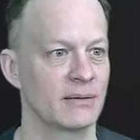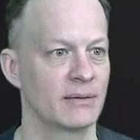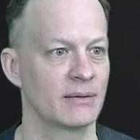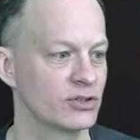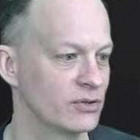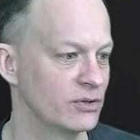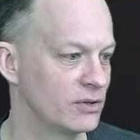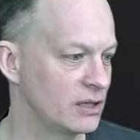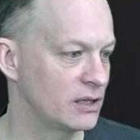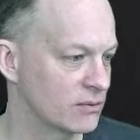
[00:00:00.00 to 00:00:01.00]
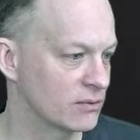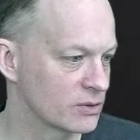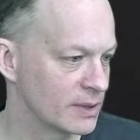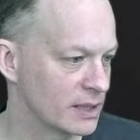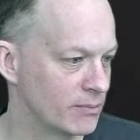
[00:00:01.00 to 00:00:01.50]
going to show you here. Where's
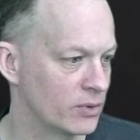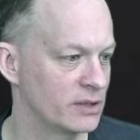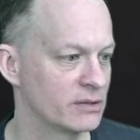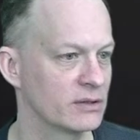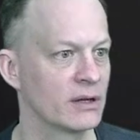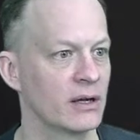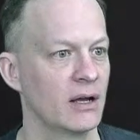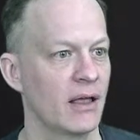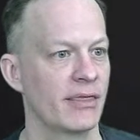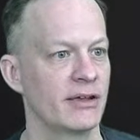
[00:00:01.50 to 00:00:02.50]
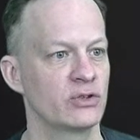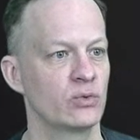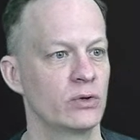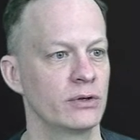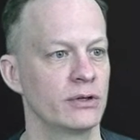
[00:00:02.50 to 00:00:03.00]
my pointer? This
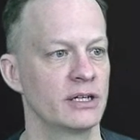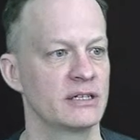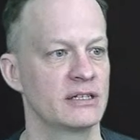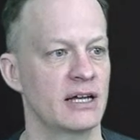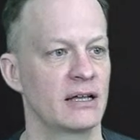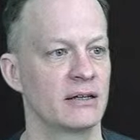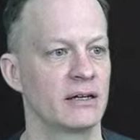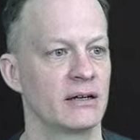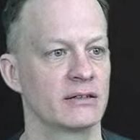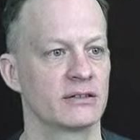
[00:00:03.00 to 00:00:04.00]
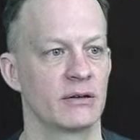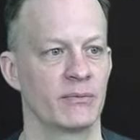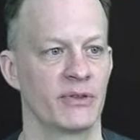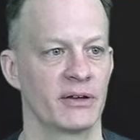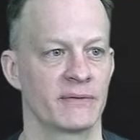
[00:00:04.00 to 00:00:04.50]
word is telling us
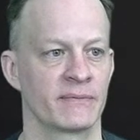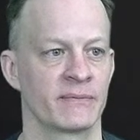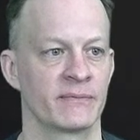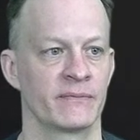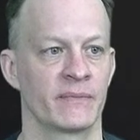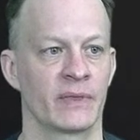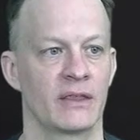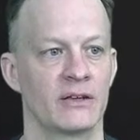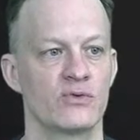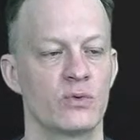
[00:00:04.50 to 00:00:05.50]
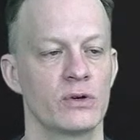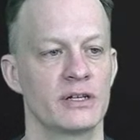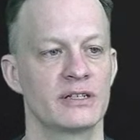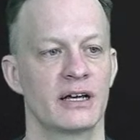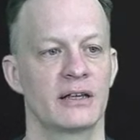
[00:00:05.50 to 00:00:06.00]
something. This word
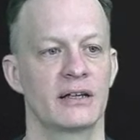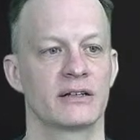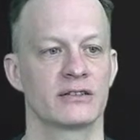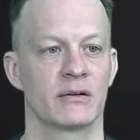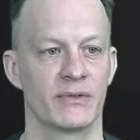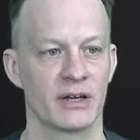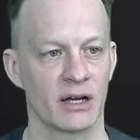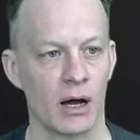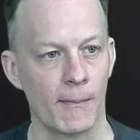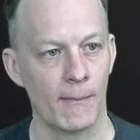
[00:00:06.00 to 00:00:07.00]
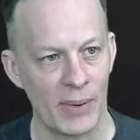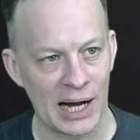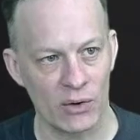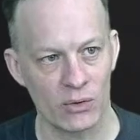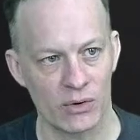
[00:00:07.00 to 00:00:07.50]
is telling us something
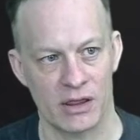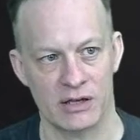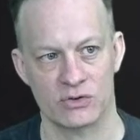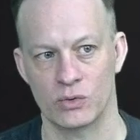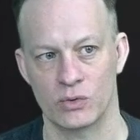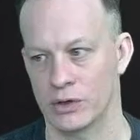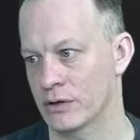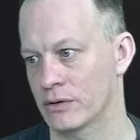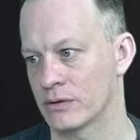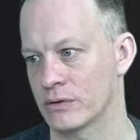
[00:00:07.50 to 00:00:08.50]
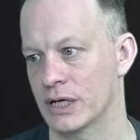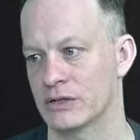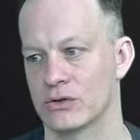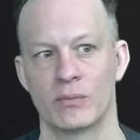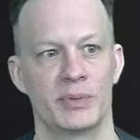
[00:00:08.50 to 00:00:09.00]
about this word. Okay,
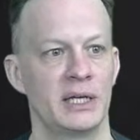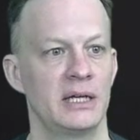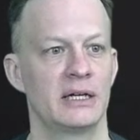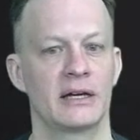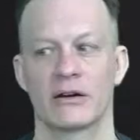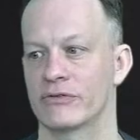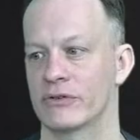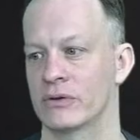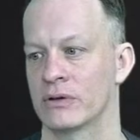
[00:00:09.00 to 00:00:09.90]
so be careful.